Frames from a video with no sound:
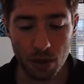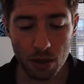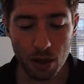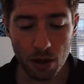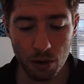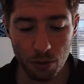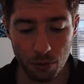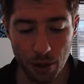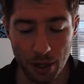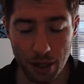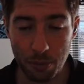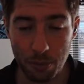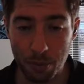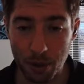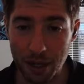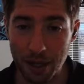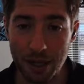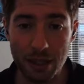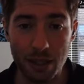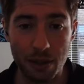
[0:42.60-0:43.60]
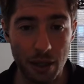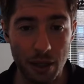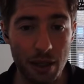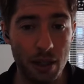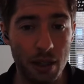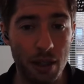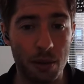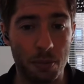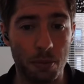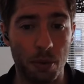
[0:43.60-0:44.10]
really, but it
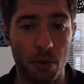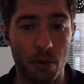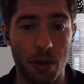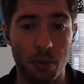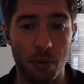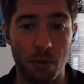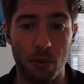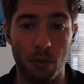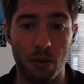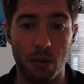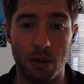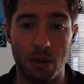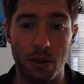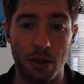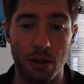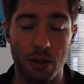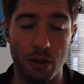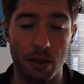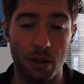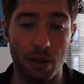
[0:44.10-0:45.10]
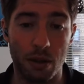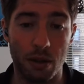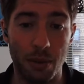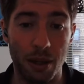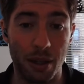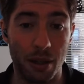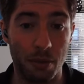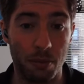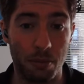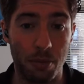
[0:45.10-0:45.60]
is possible to
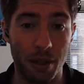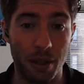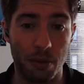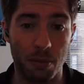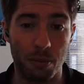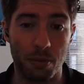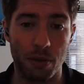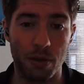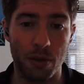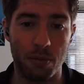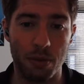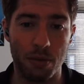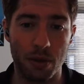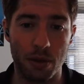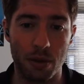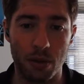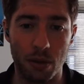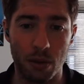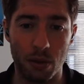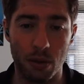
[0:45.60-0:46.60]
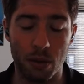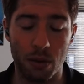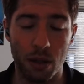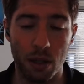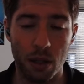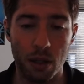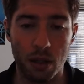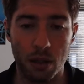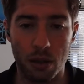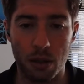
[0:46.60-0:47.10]
make big improvements to
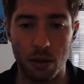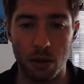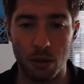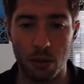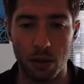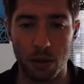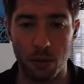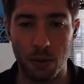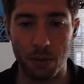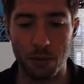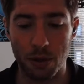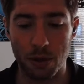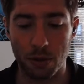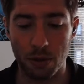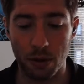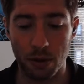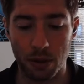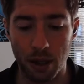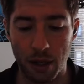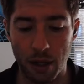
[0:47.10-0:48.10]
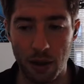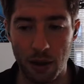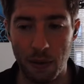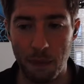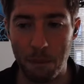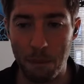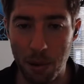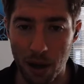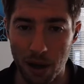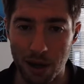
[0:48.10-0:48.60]
your swim stroke.
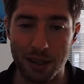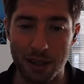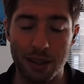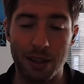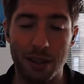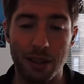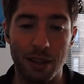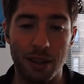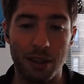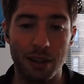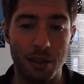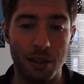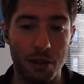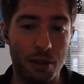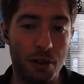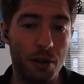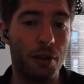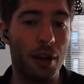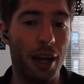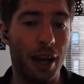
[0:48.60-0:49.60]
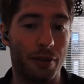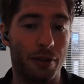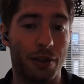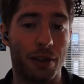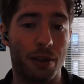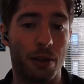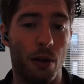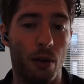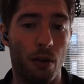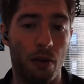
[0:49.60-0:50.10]
But you do have to
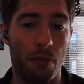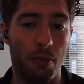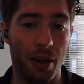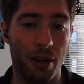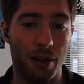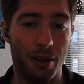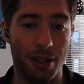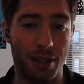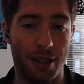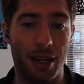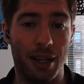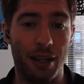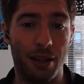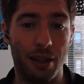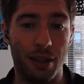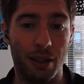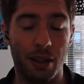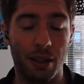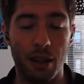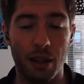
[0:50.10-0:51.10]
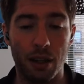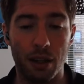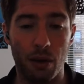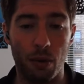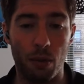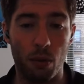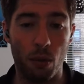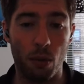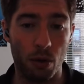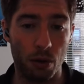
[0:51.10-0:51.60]
start off by understanding that
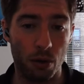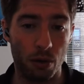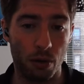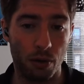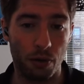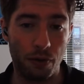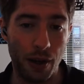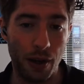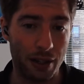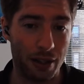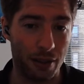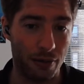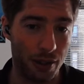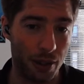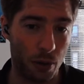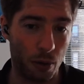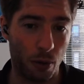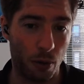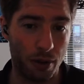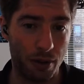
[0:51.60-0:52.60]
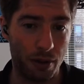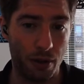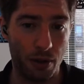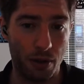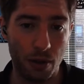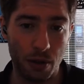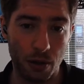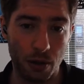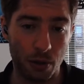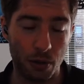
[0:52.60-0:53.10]
what you're effectively trying to
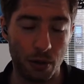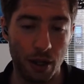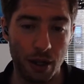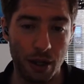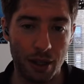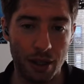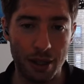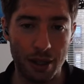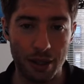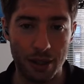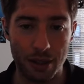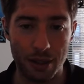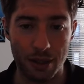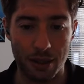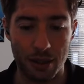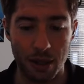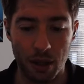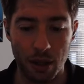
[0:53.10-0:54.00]
do is